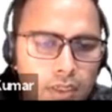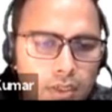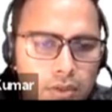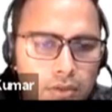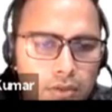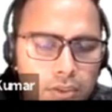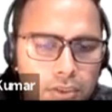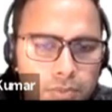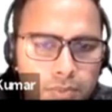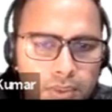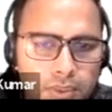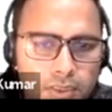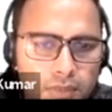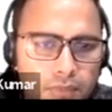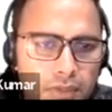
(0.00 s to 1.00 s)
Cross
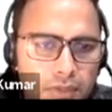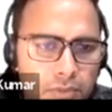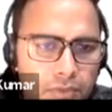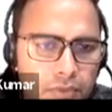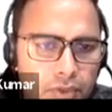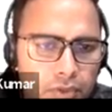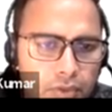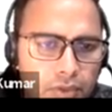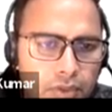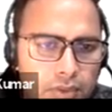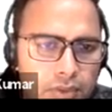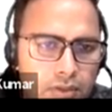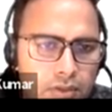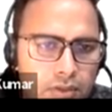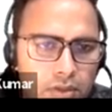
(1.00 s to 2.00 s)
path will be what? Okay,
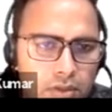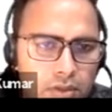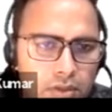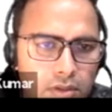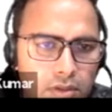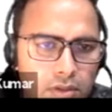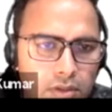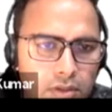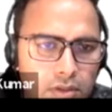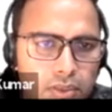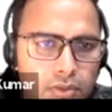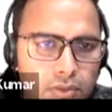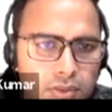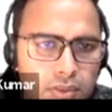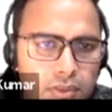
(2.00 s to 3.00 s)
circular park is done,
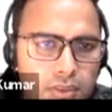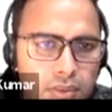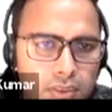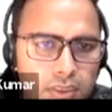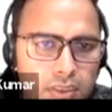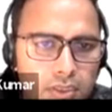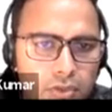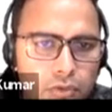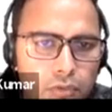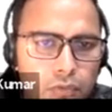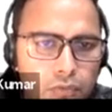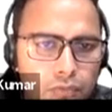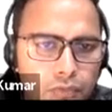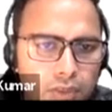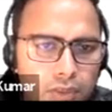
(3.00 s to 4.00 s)
toy is done. A
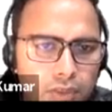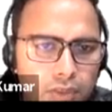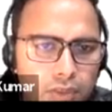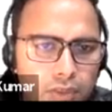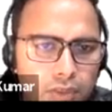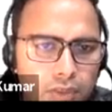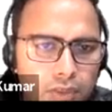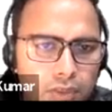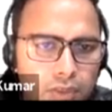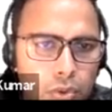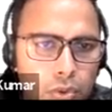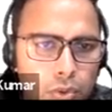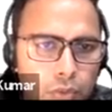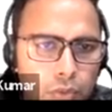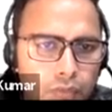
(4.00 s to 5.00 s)
groove,
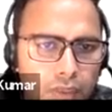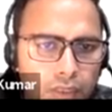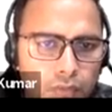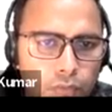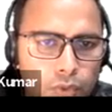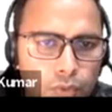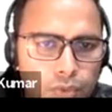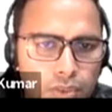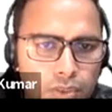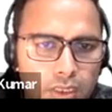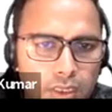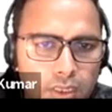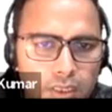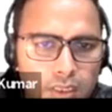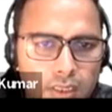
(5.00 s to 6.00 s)
and what was
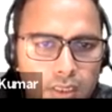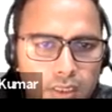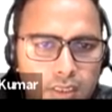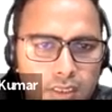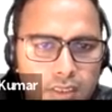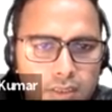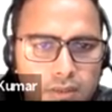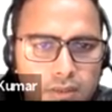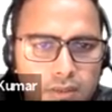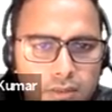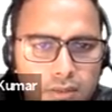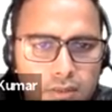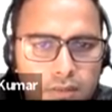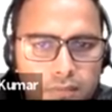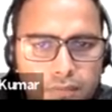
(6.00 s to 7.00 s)
there?
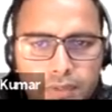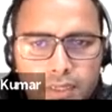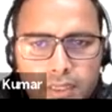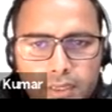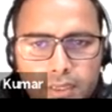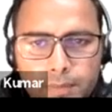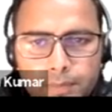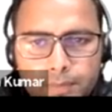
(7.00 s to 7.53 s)
Agricultural field.